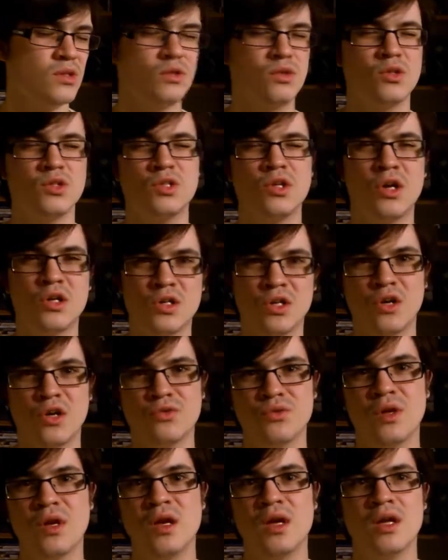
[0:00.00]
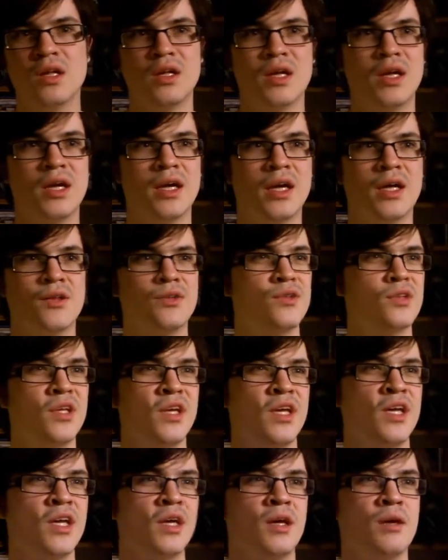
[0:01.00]
to start off, and
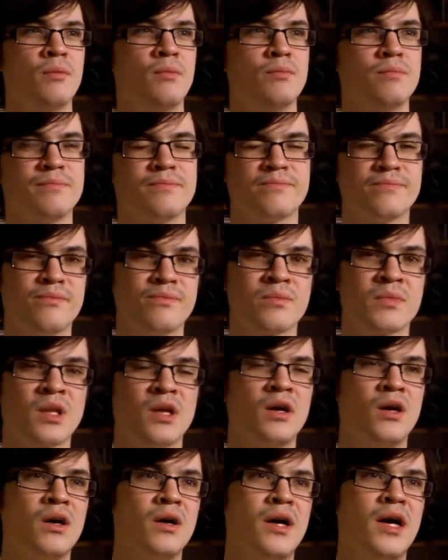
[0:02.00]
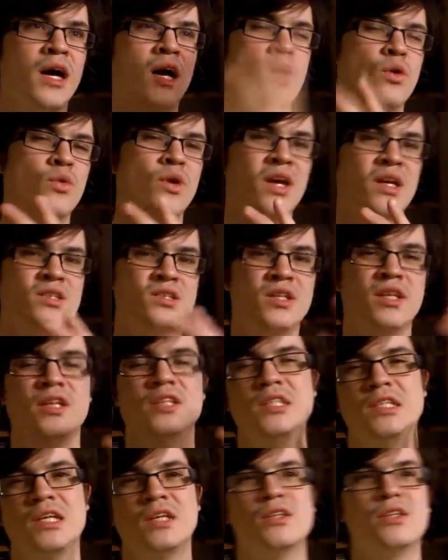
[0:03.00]
the Halloween
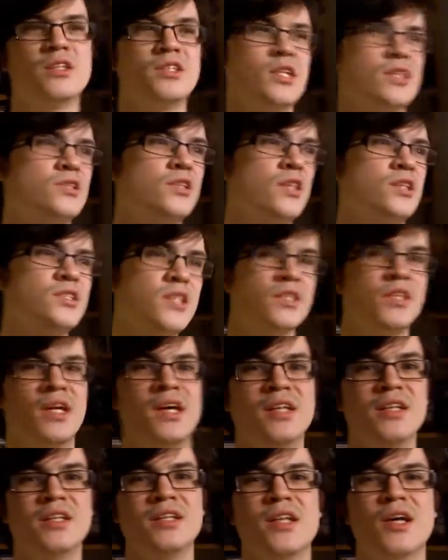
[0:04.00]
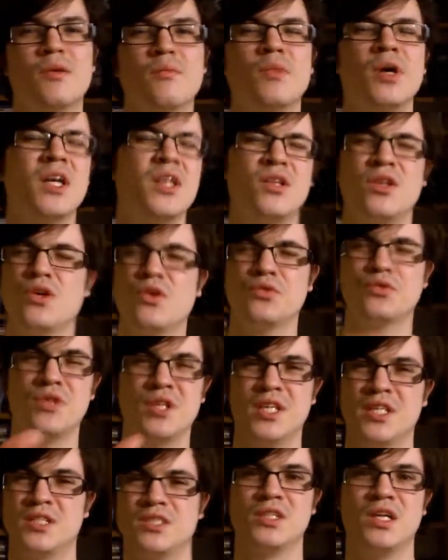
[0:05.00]
series, and etc. etc. There are many of
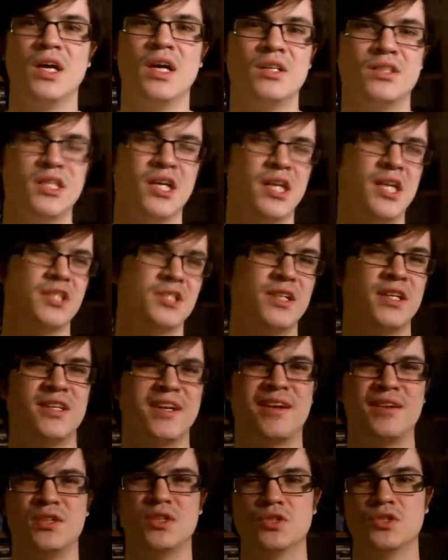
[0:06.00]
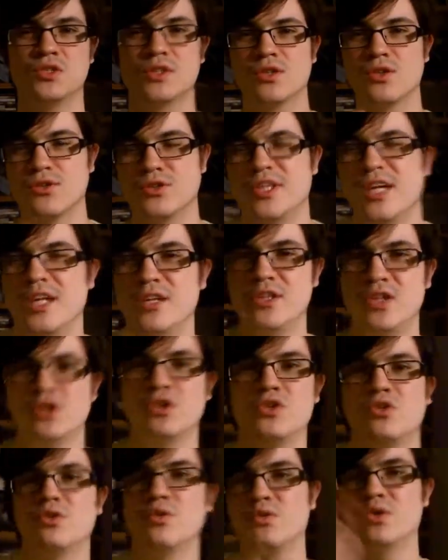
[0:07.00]
these series that have just
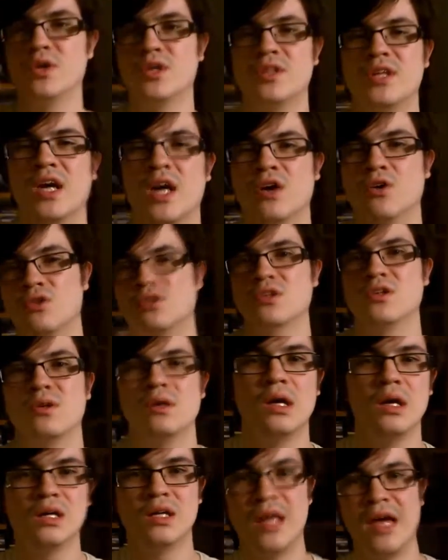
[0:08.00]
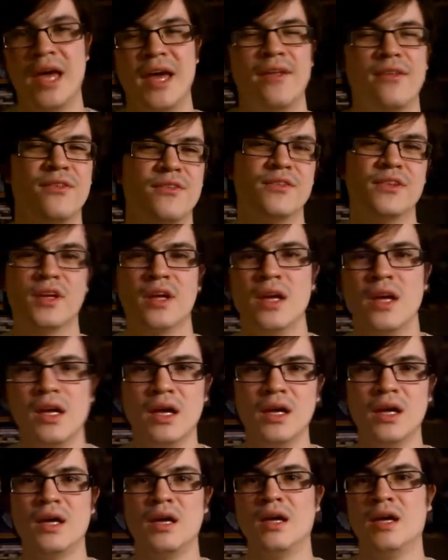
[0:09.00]
continued without end.
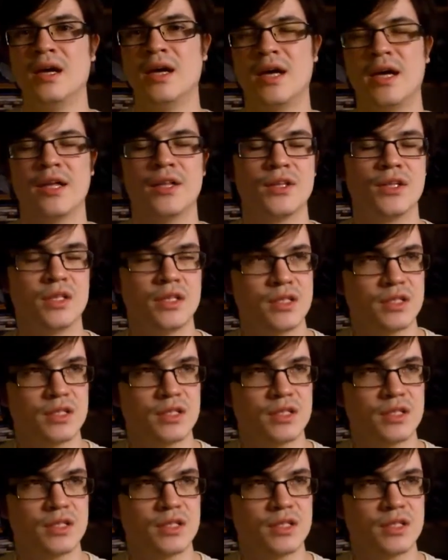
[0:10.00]
And